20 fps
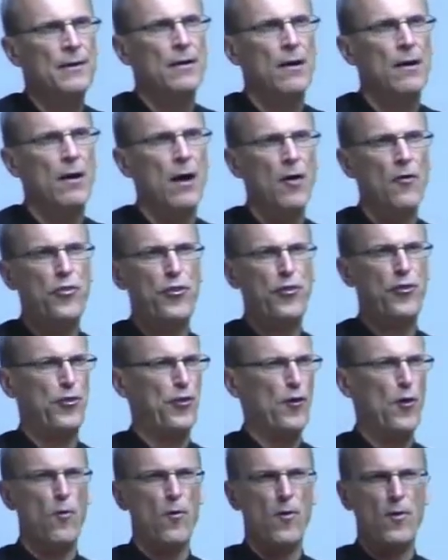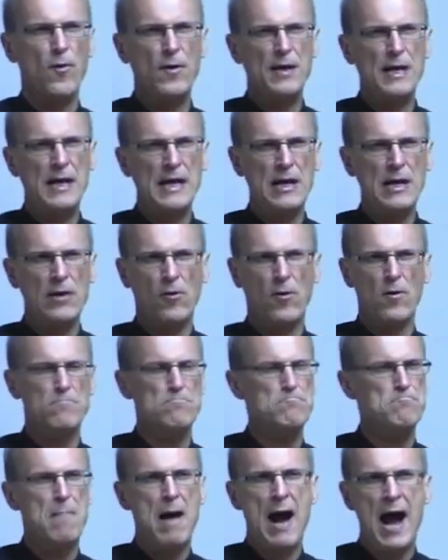authority
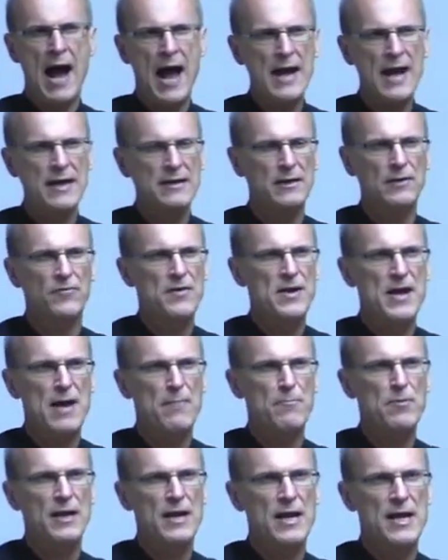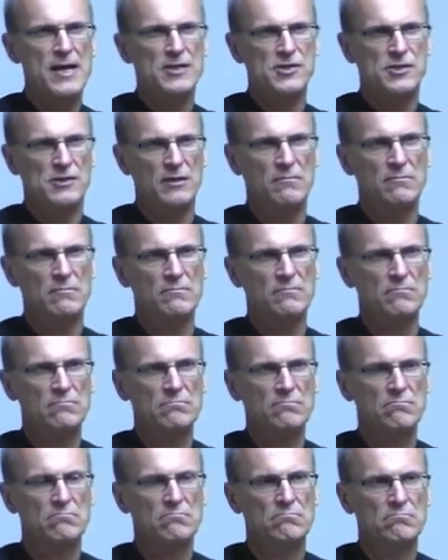or might of Nebuchadnezzar?
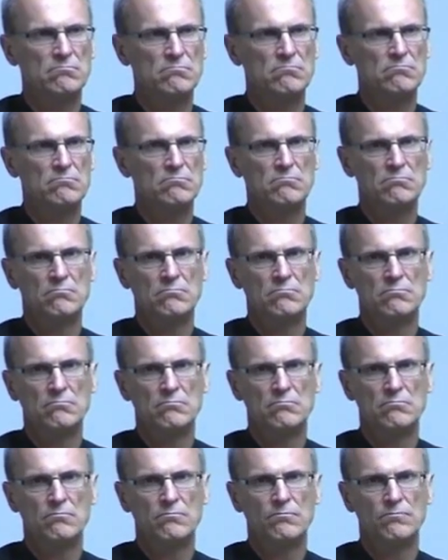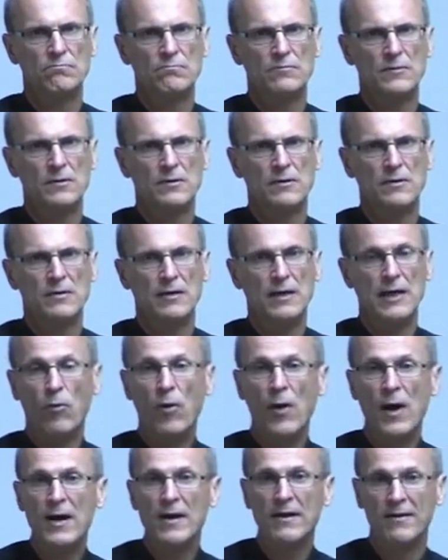Pretty much absolute. He
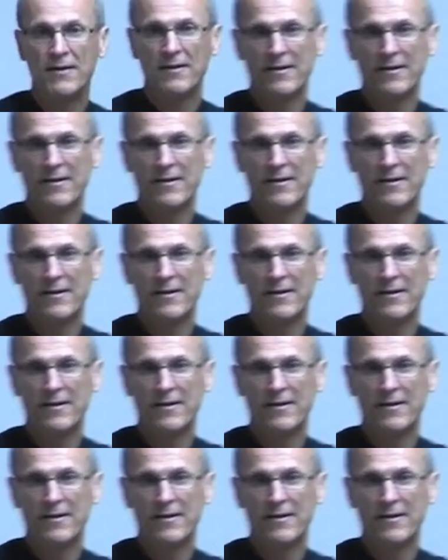what?